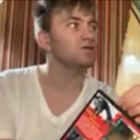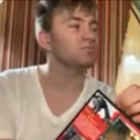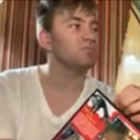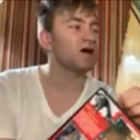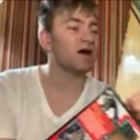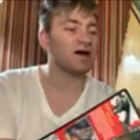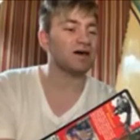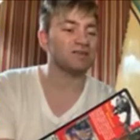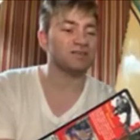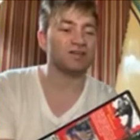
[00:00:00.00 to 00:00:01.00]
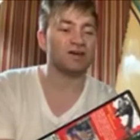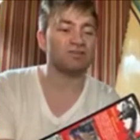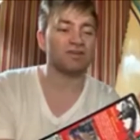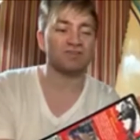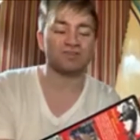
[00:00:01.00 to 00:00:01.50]
But, I
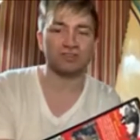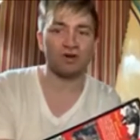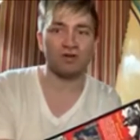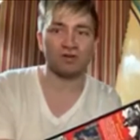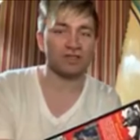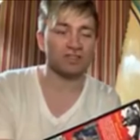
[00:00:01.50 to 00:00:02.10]
never saw it